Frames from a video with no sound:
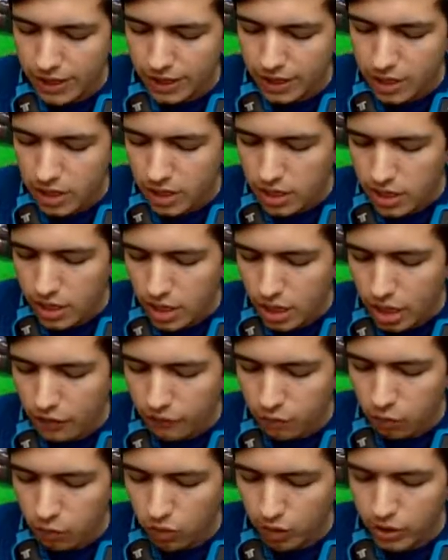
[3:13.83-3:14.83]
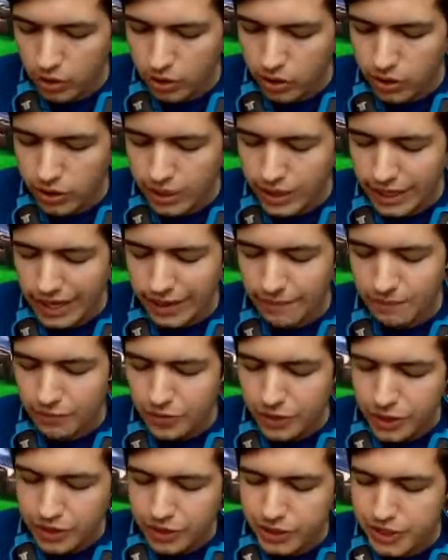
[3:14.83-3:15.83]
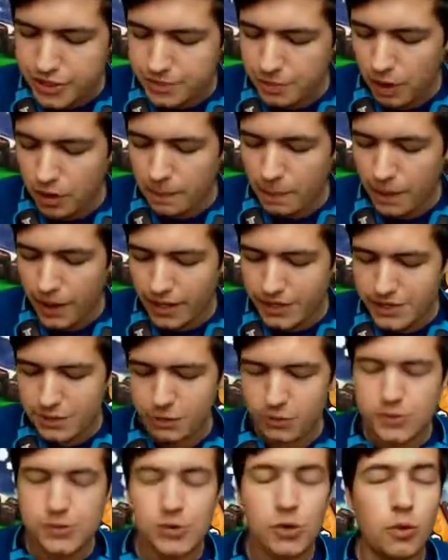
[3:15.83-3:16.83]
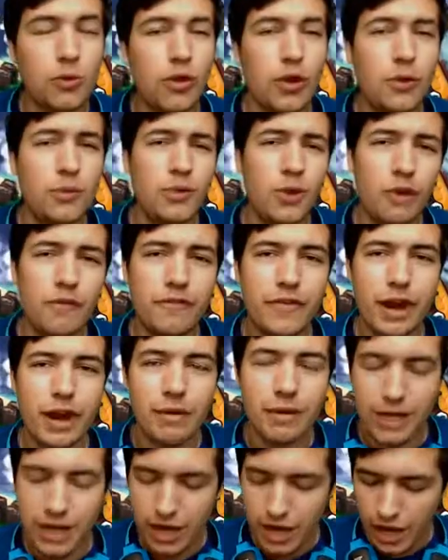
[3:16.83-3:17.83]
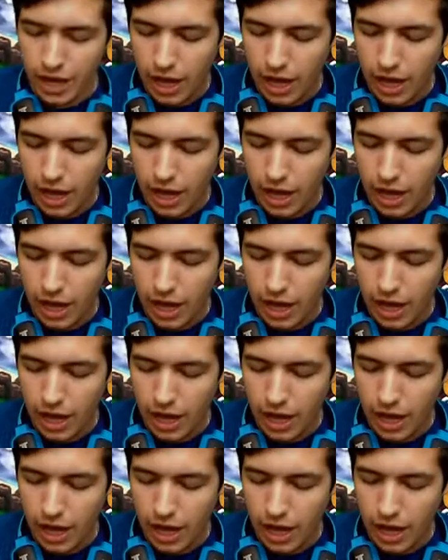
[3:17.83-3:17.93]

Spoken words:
render of what you're looking at. The smoke particles, although not very